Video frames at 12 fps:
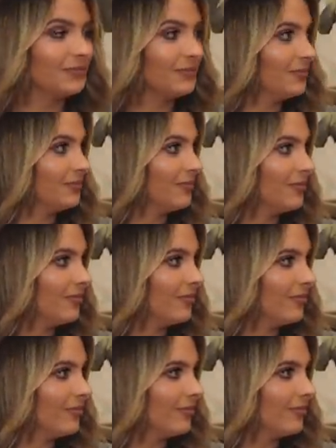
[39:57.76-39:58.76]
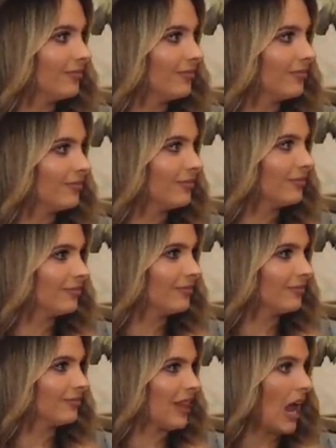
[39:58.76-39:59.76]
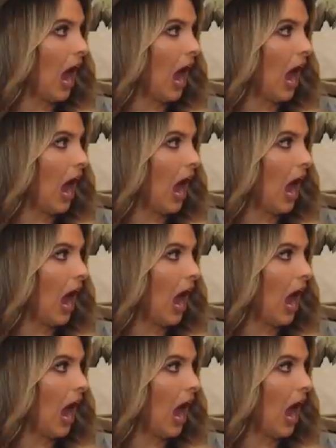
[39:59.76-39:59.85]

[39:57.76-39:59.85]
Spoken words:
No words are spoken by the person on screen.